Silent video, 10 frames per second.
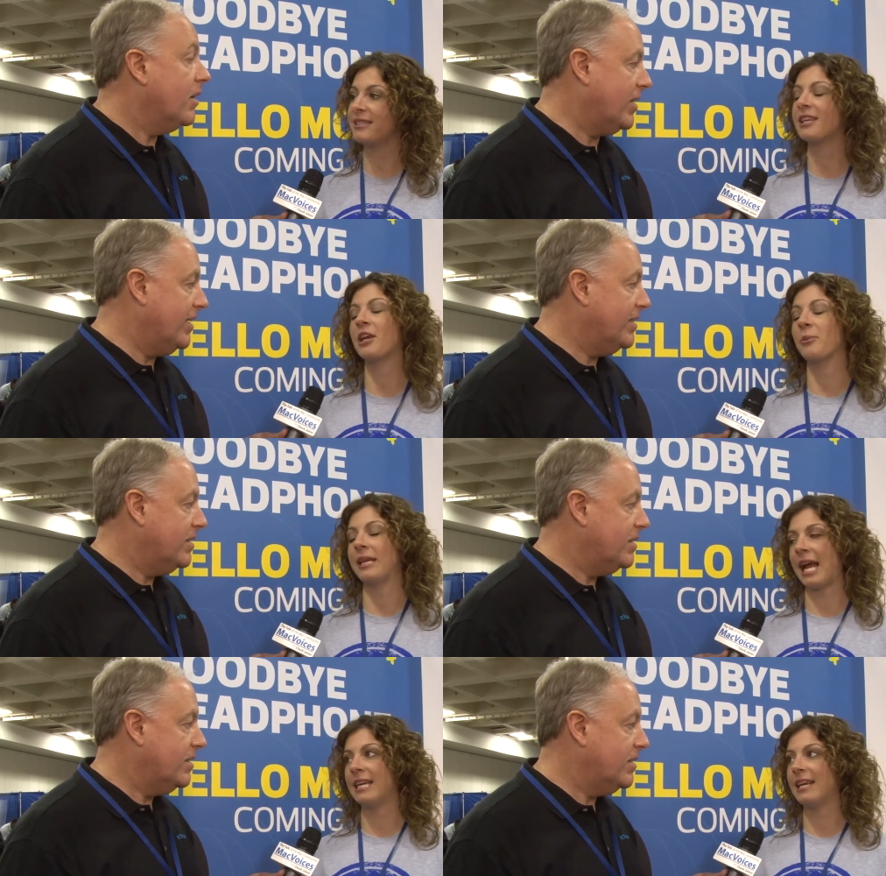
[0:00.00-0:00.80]
Speaker 1: It'll be
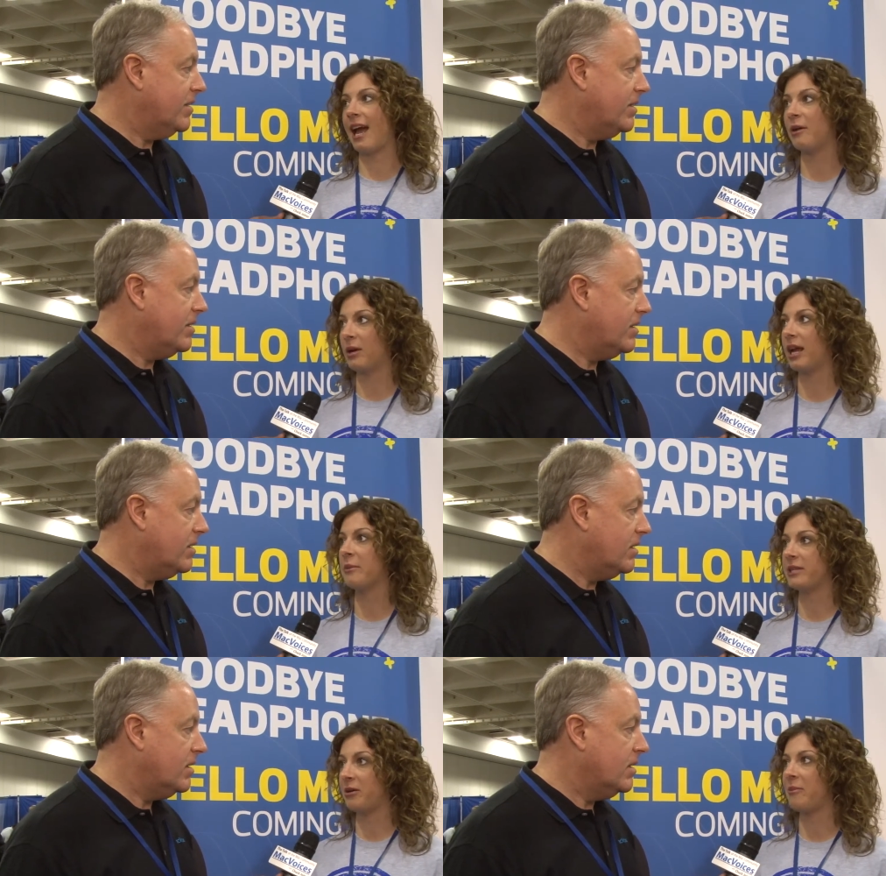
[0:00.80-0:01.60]
$99 when it
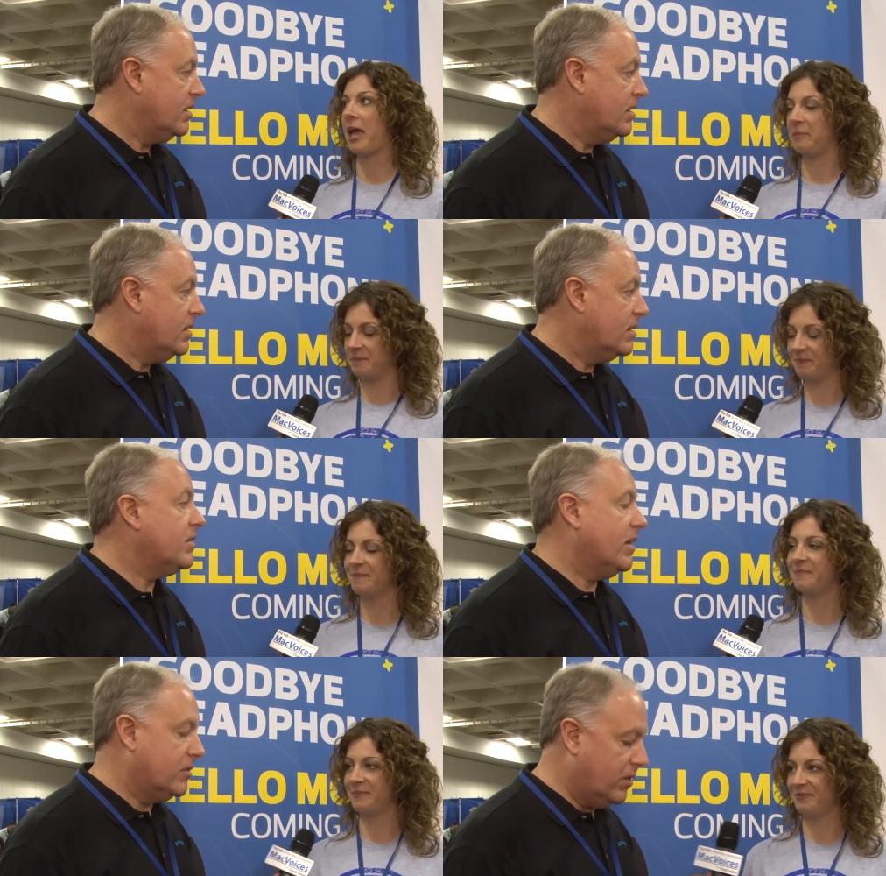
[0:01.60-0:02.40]
comes out in May.
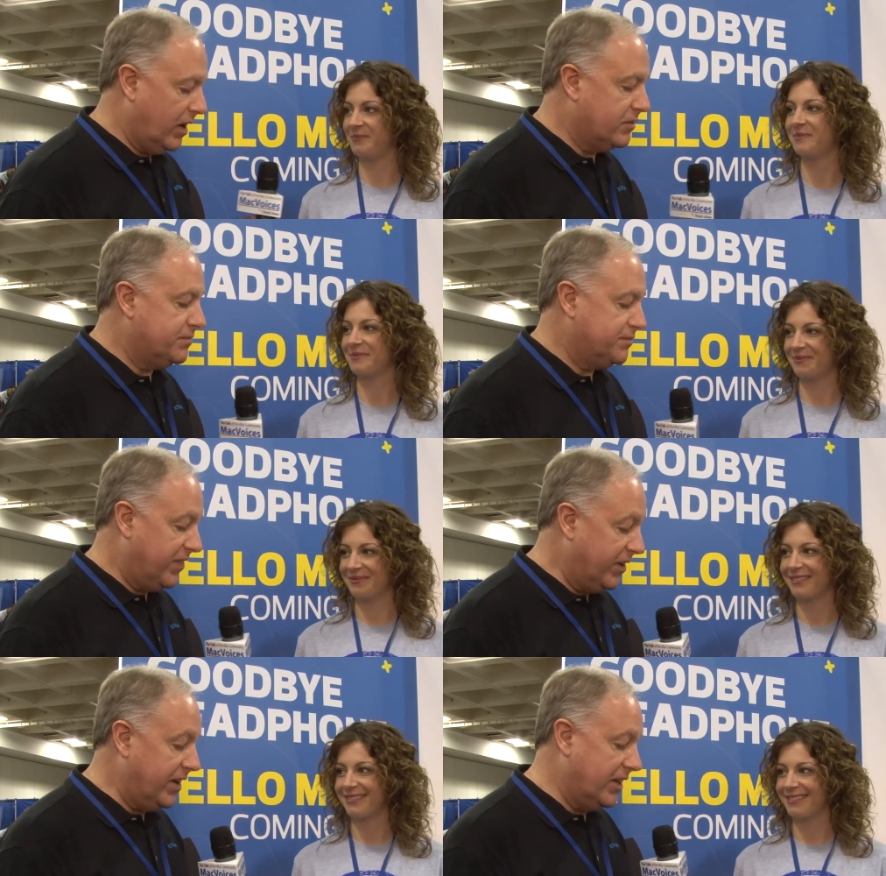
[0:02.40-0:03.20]
Great.
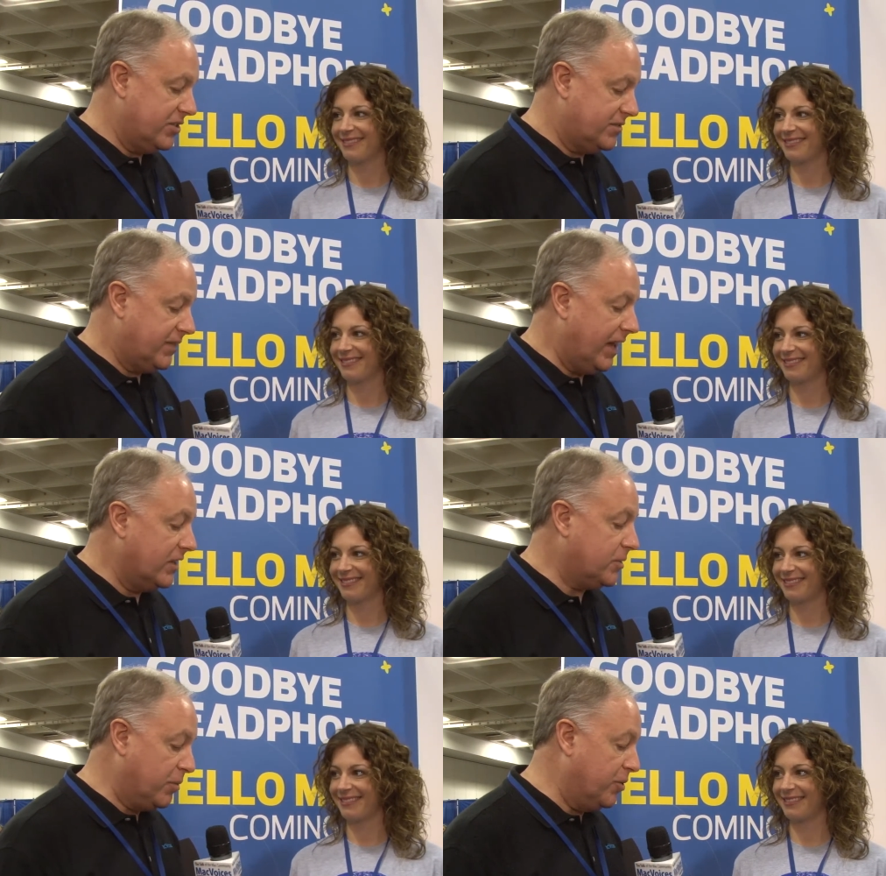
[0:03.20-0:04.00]
Speaker 2: Very nice. And
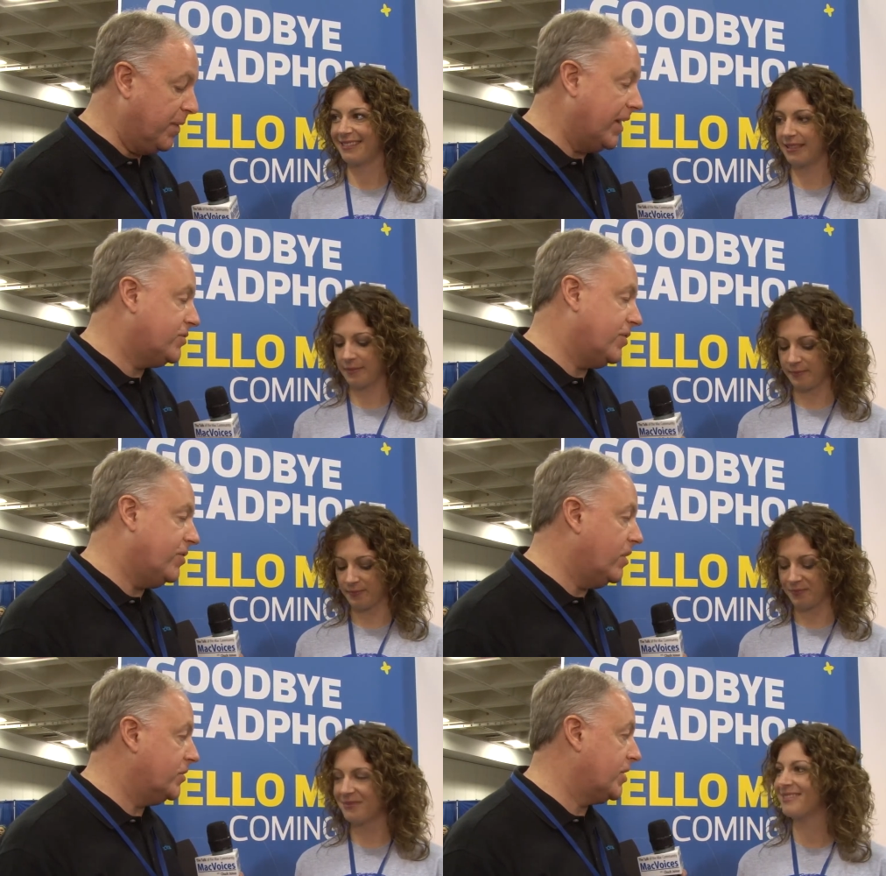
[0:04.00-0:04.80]
it's a Blue mic, so
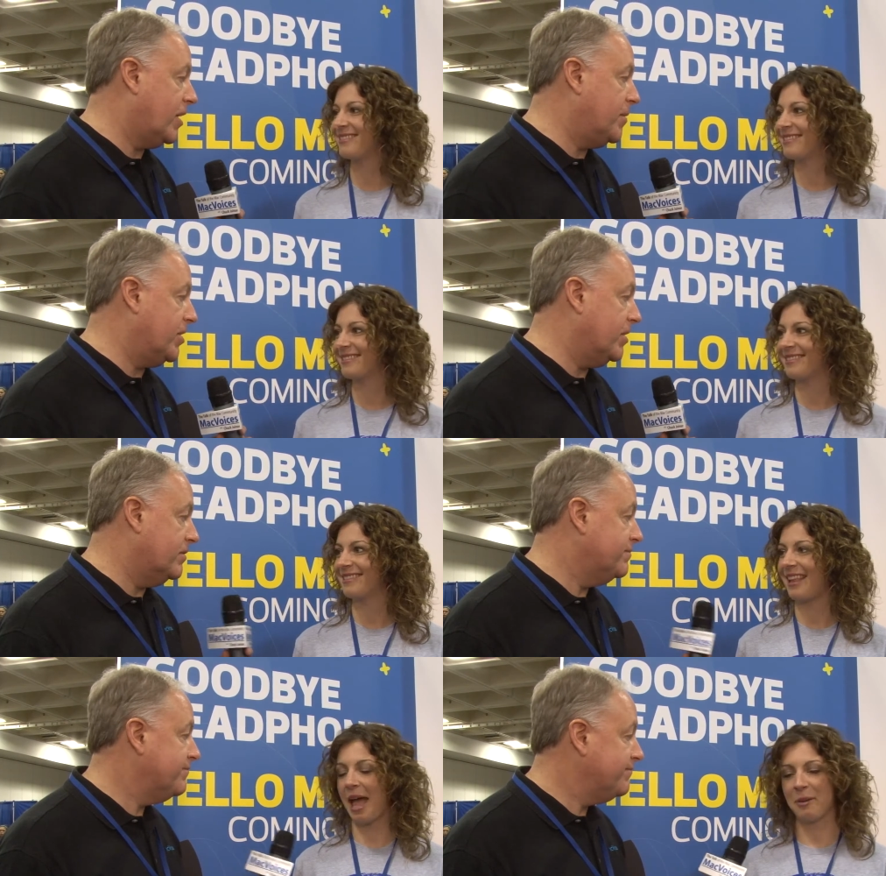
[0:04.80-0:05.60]
you know it's got to be good.
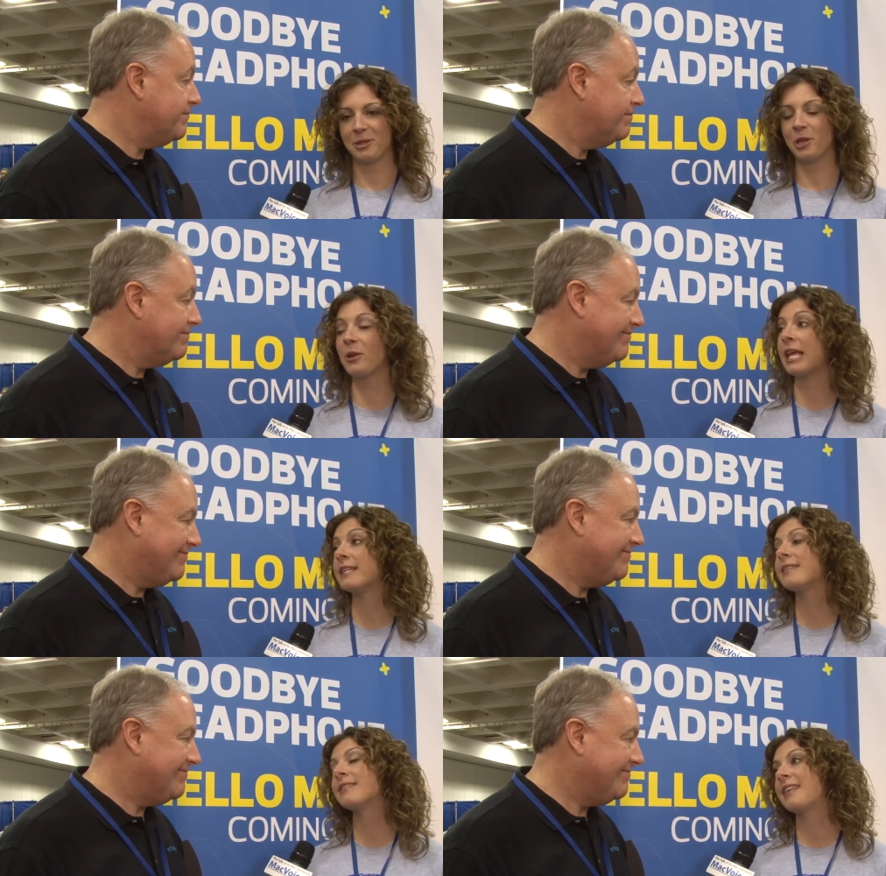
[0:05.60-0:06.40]
Speaker 1: Absolutely. It
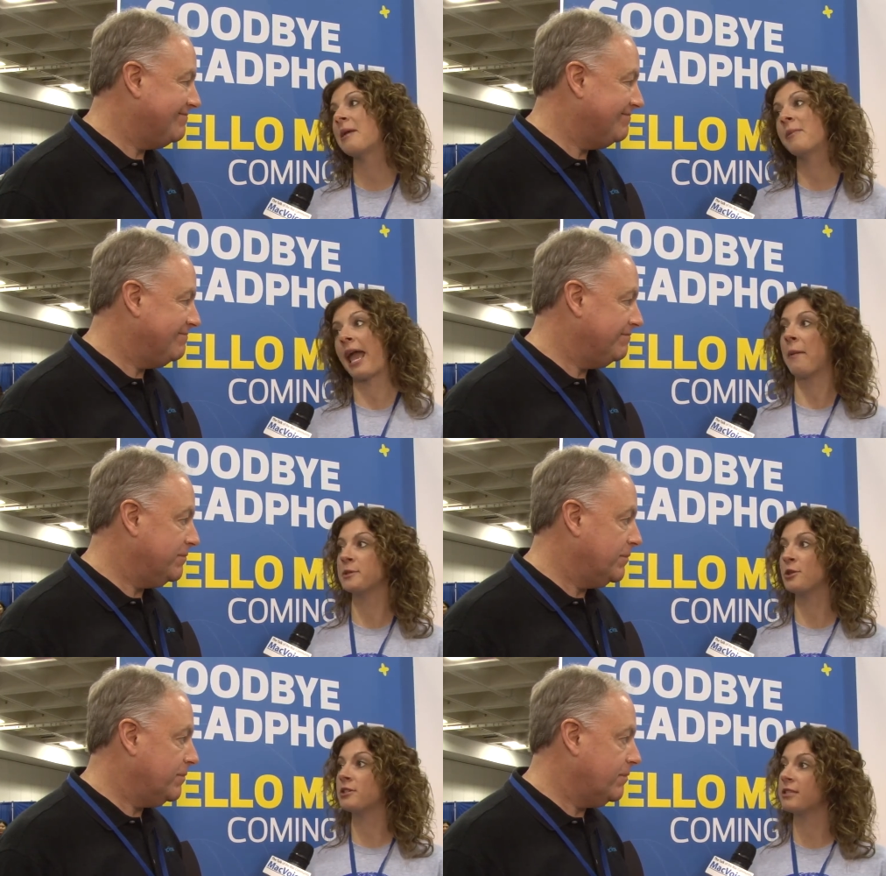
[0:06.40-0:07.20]
is the same
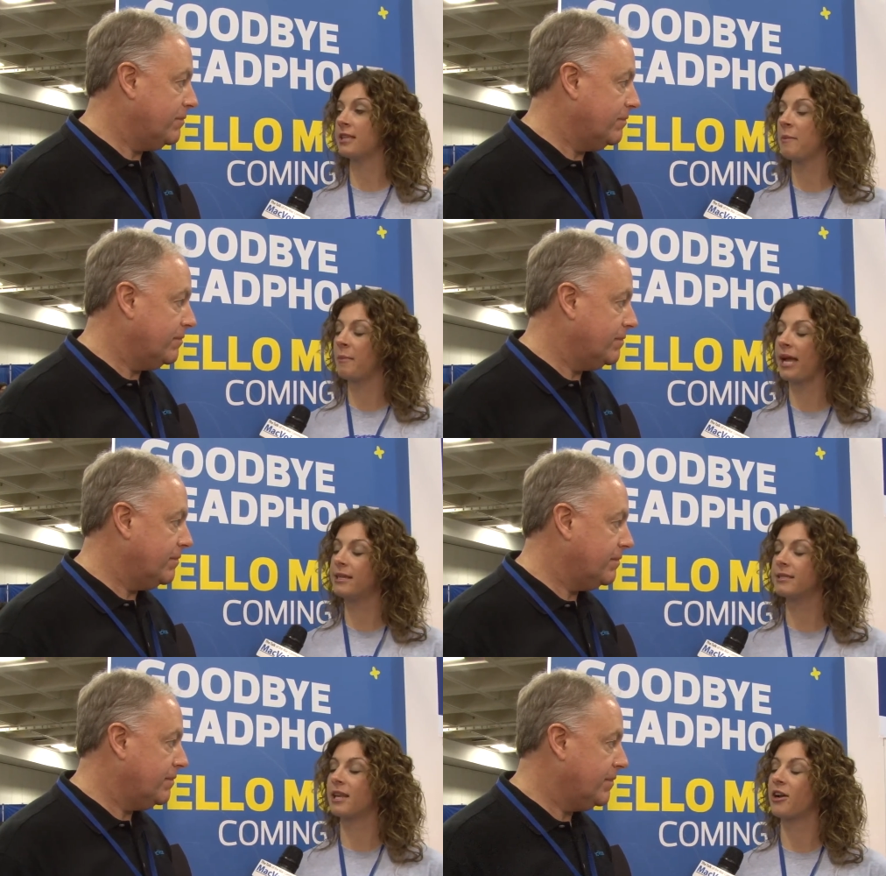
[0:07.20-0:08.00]
capsules, the same
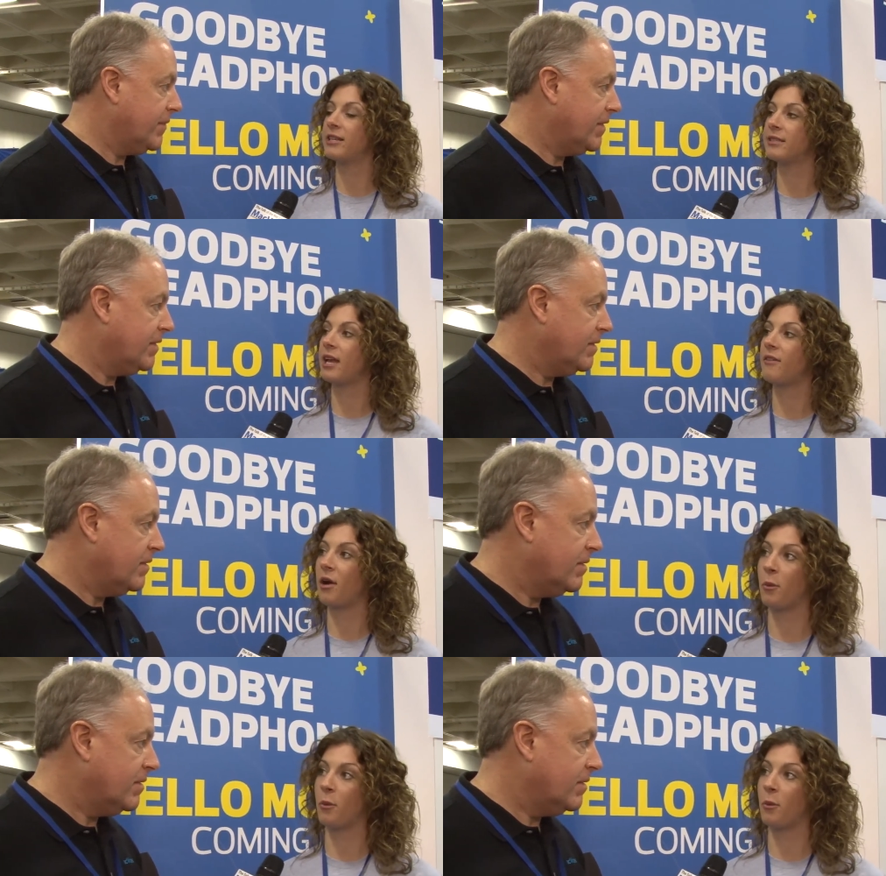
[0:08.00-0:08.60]
mics that are inside of our